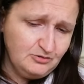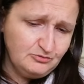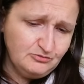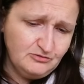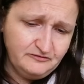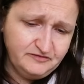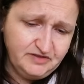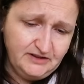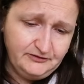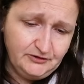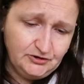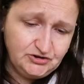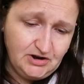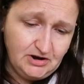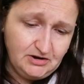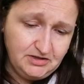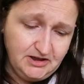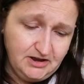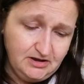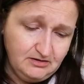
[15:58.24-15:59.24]
what flavours
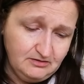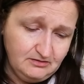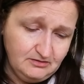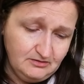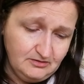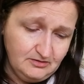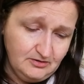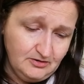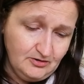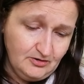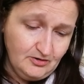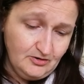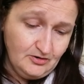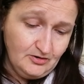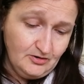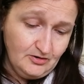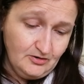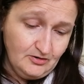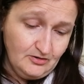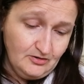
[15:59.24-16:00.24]
are they?
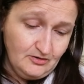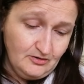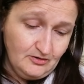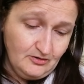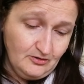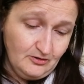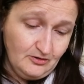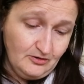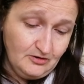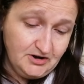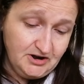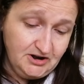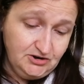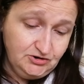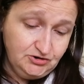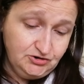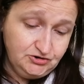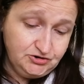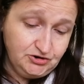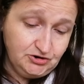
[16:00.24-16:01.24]

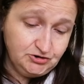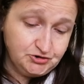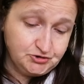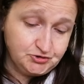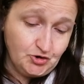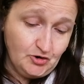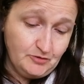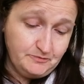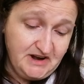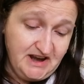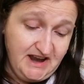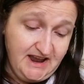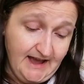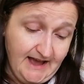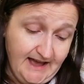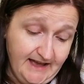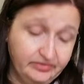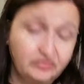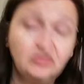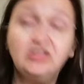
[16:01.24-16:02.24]
Orange, strawberry
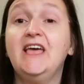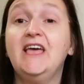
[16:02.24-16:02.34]
and